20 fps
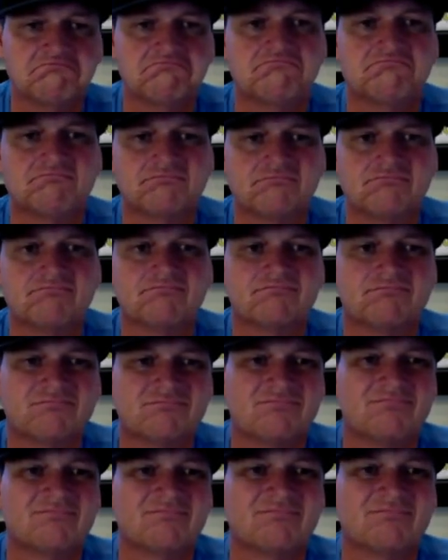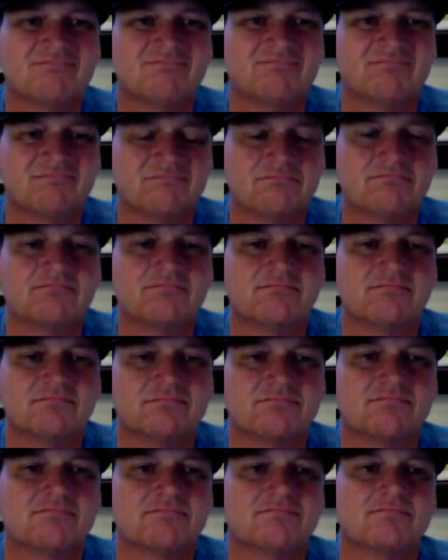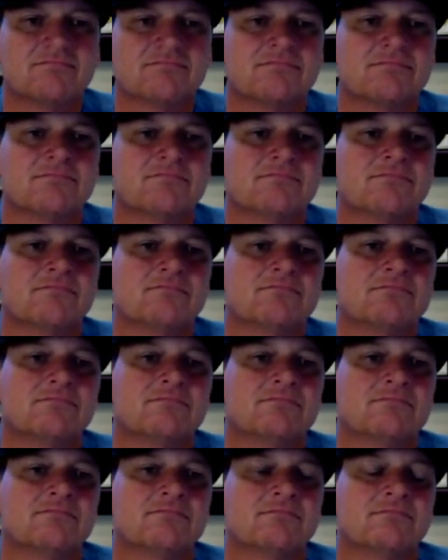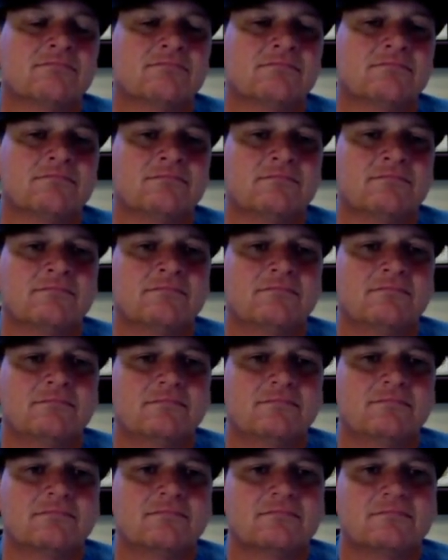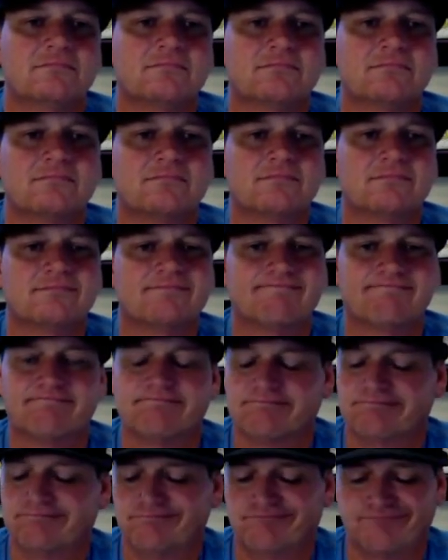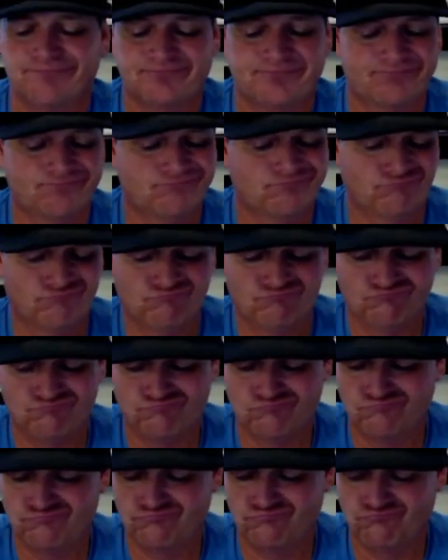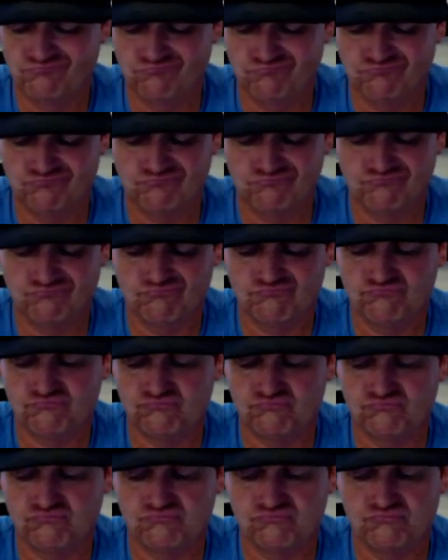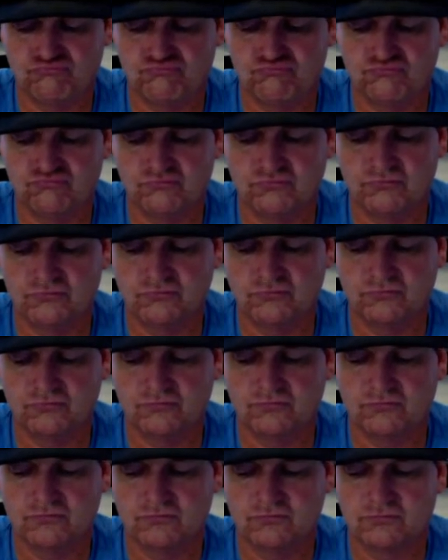(silent)